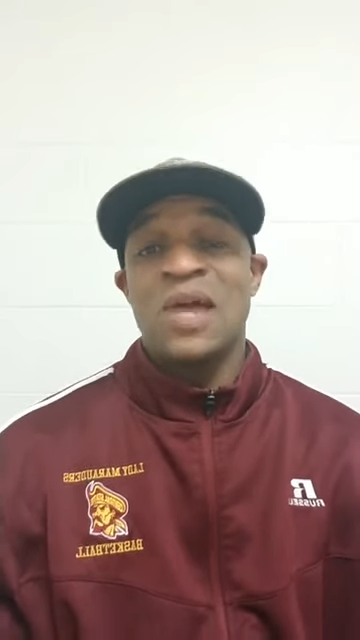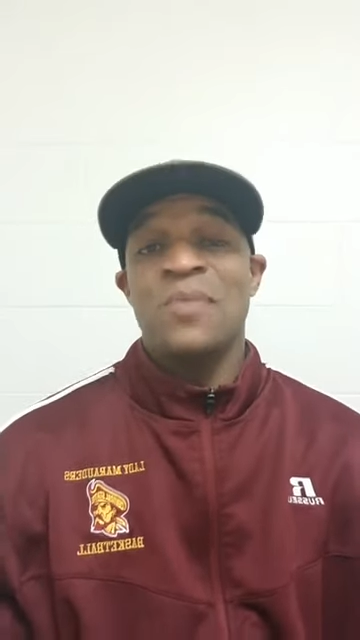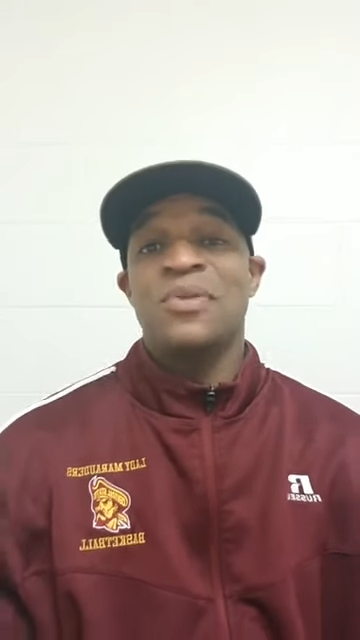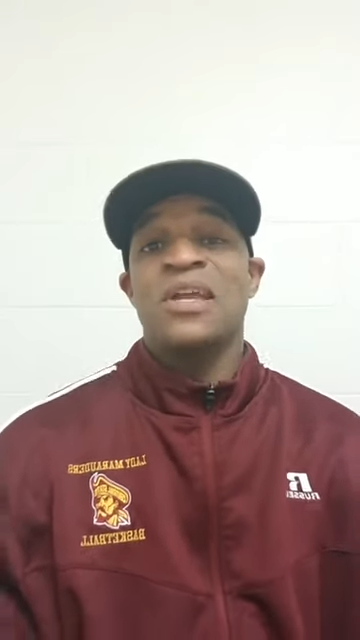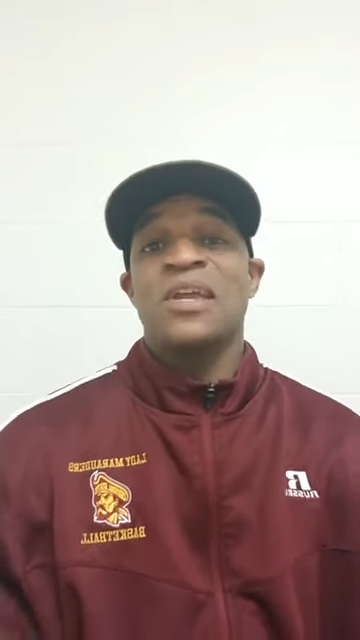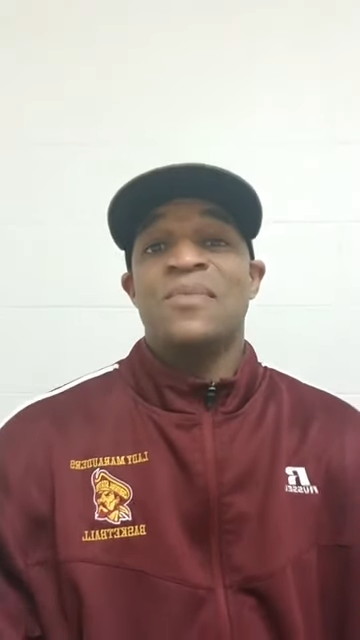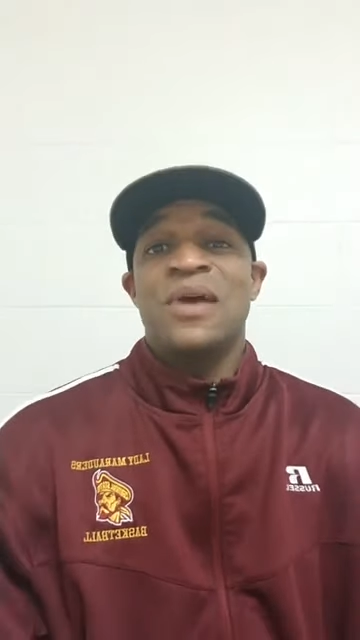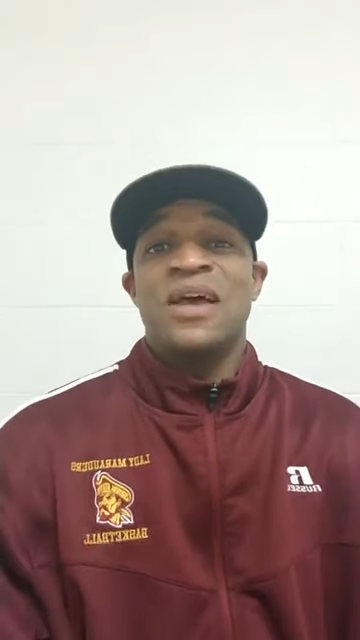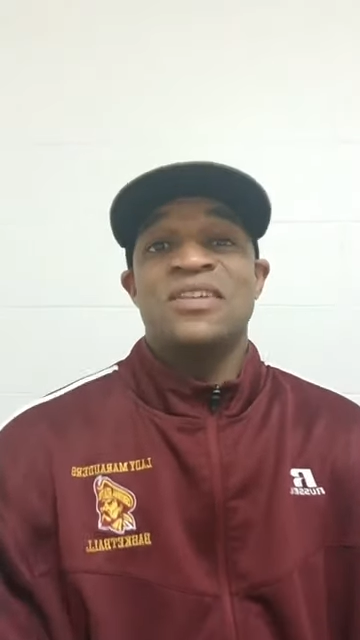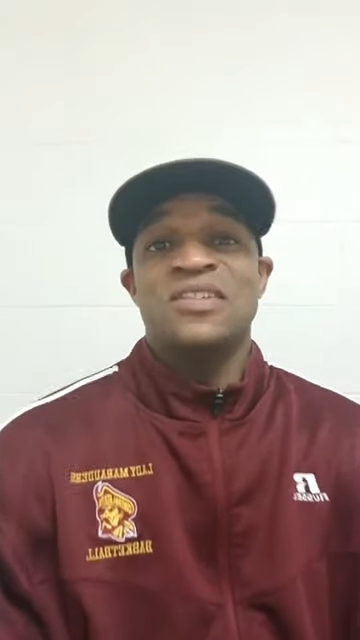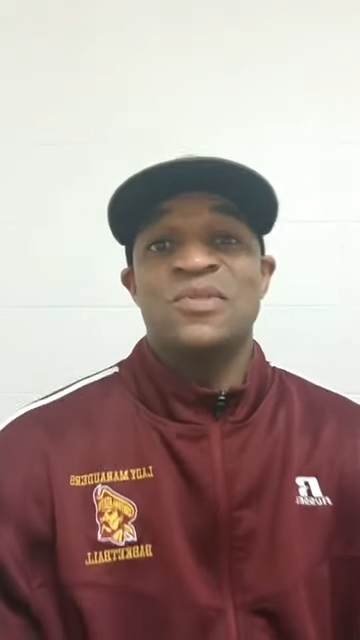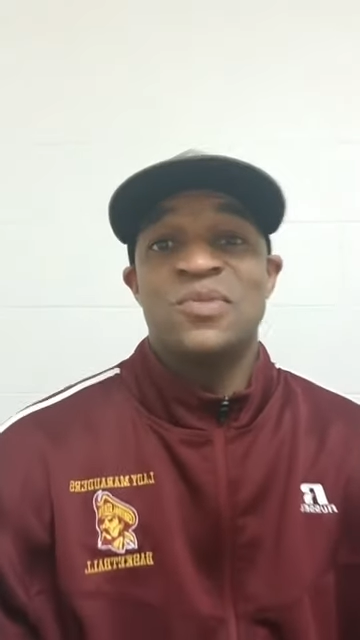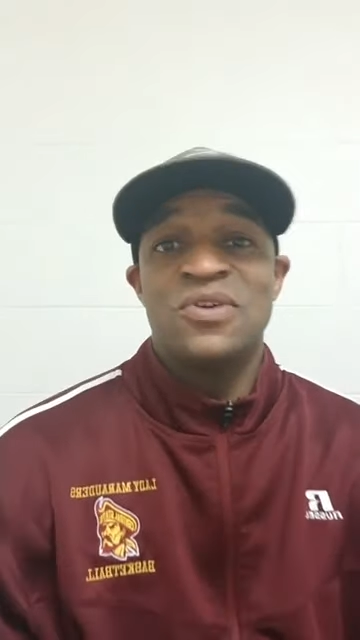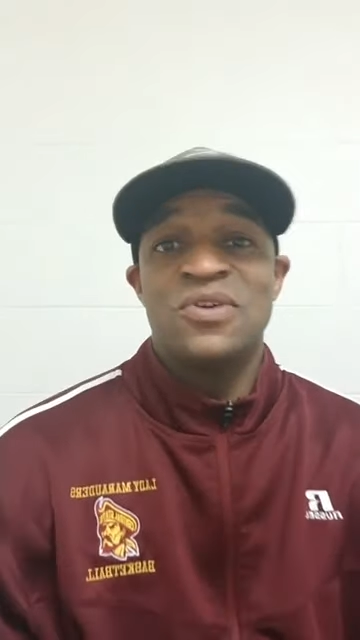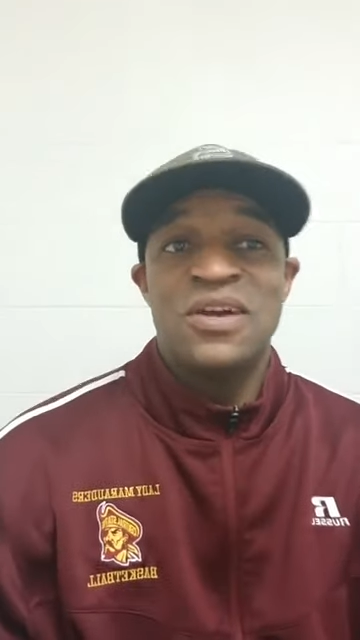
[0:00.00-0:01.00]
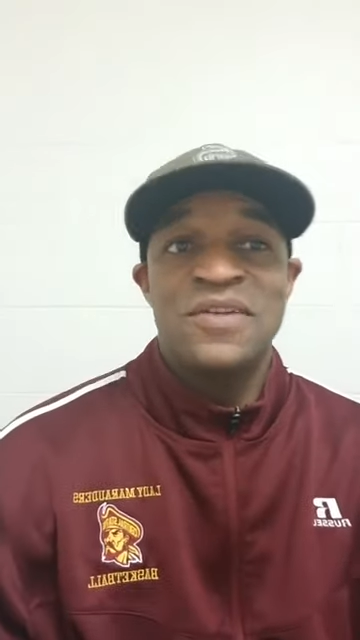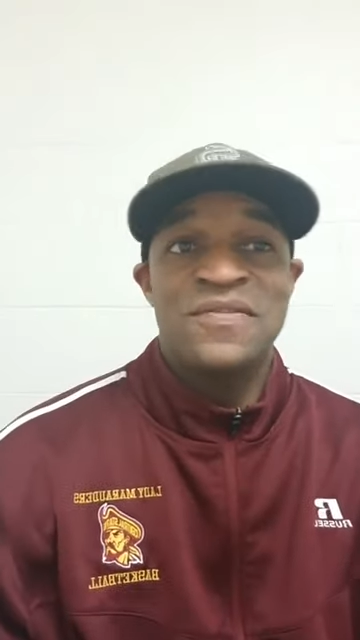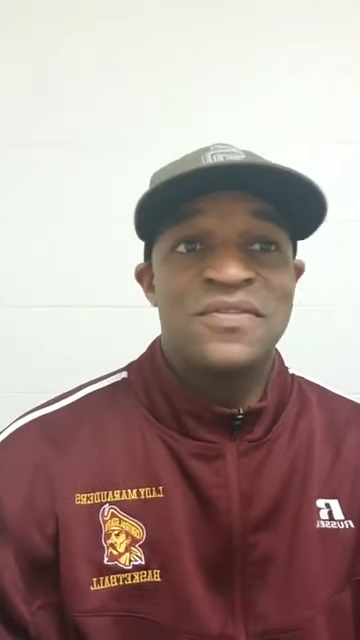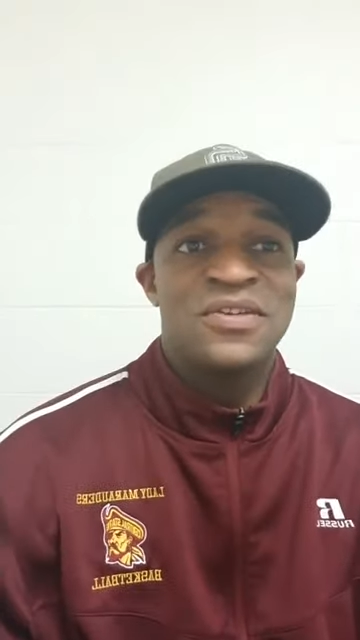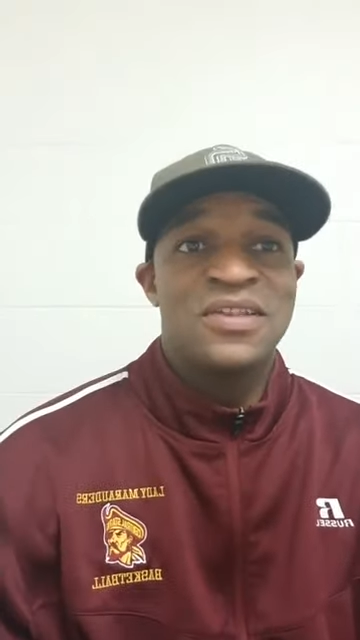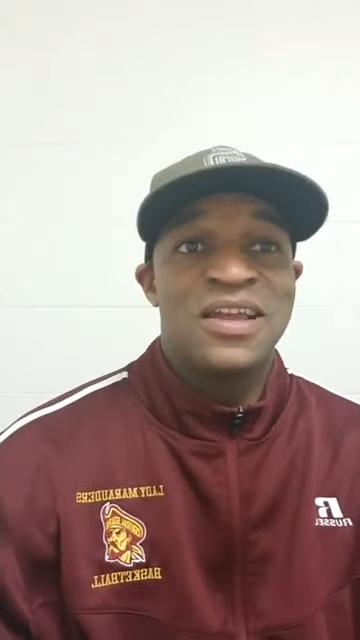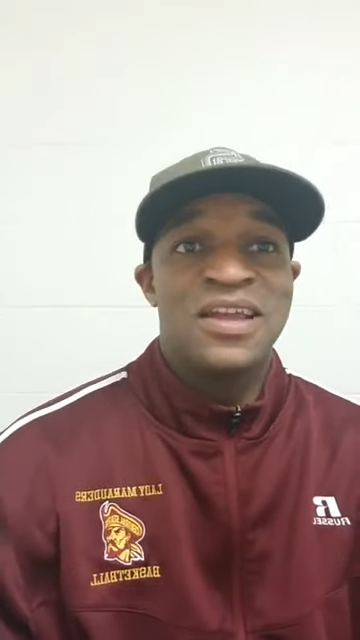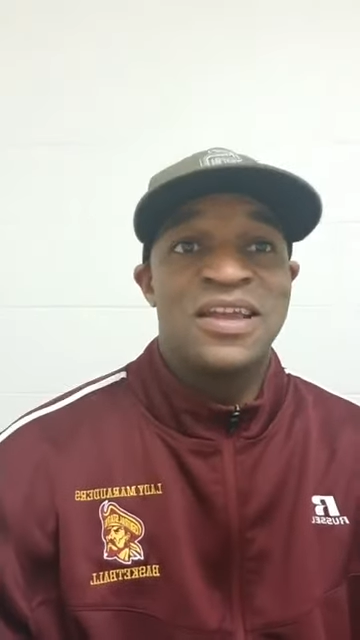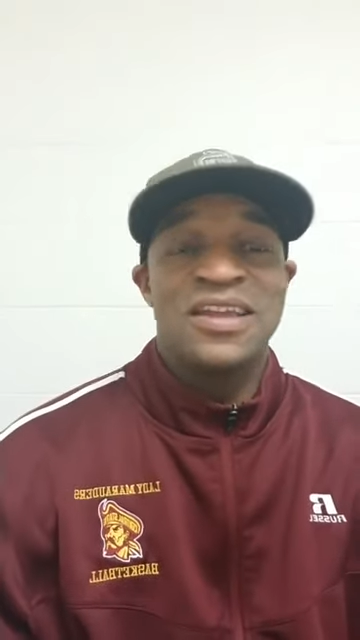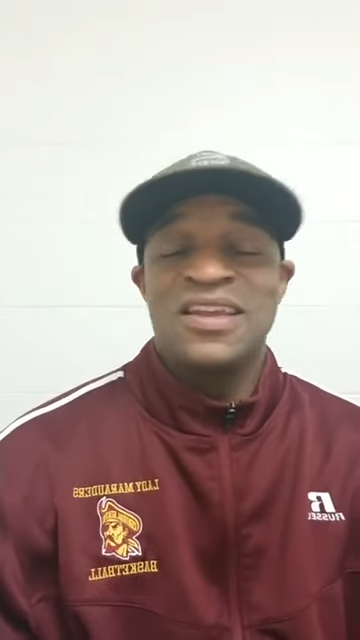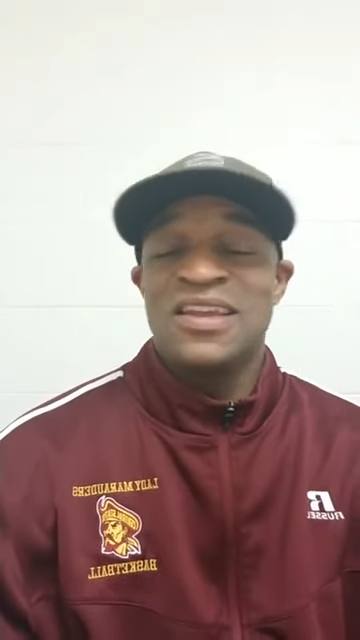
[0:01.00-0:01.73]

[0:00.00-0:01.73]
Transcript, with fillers: I played basketball, I feel like